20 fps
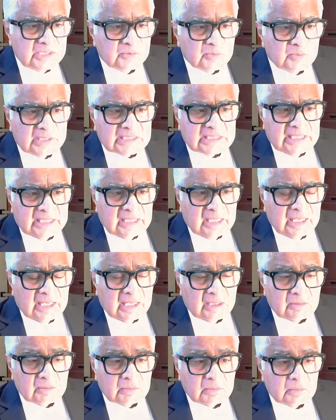things will
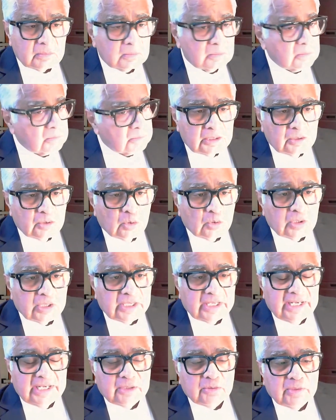settle down. Don't
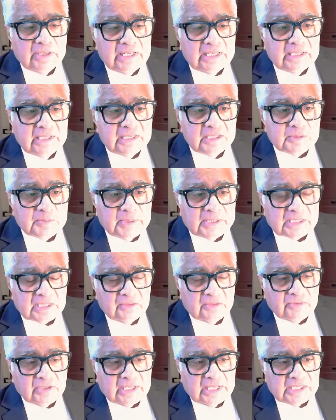agree to anything
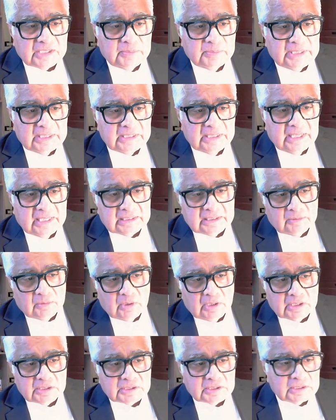special for Kashmir. The other
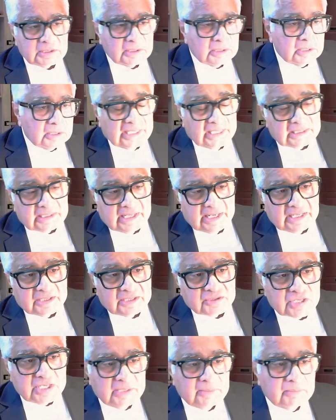was the other
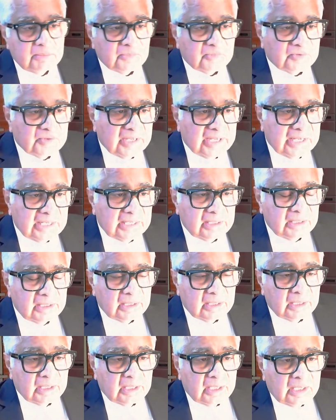extreme
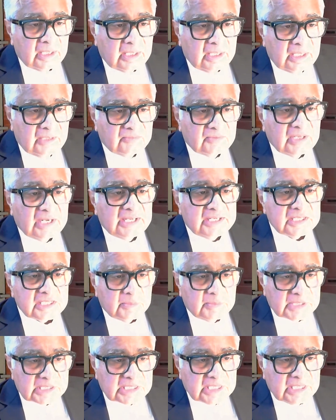saying, if the
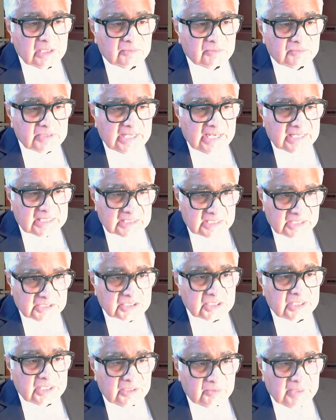legitimacy of the
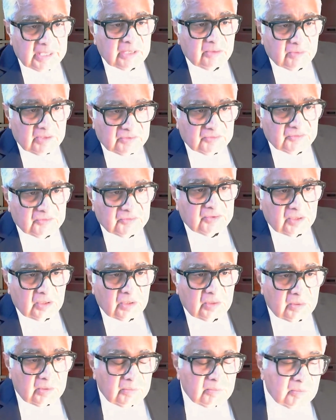accession is being
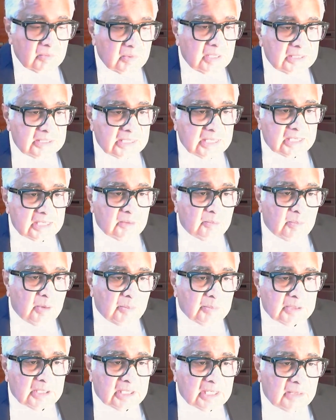questioned and there is a
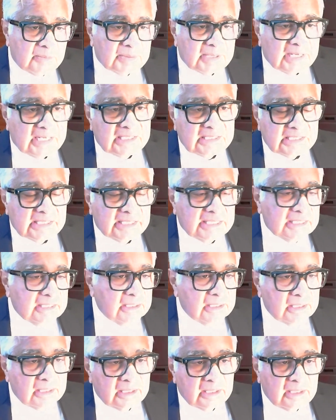popular
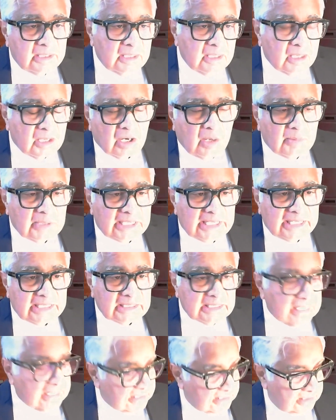uprising,
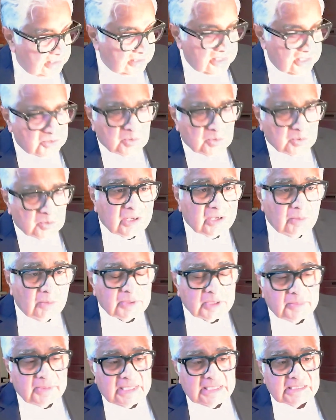accommodate that. This was the
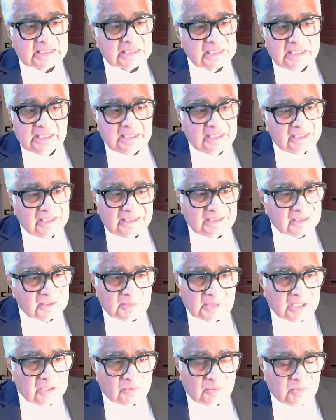compromise.
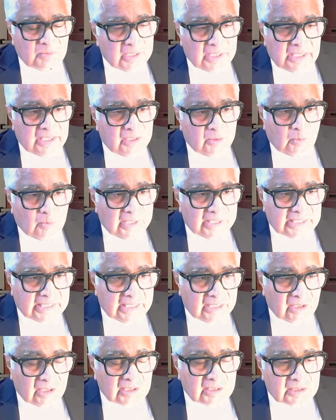So,
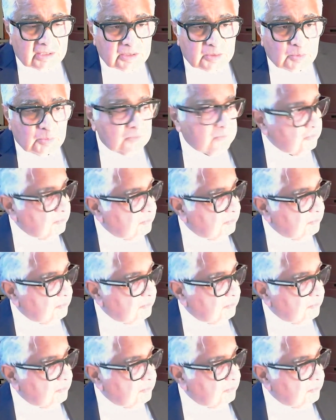one cannot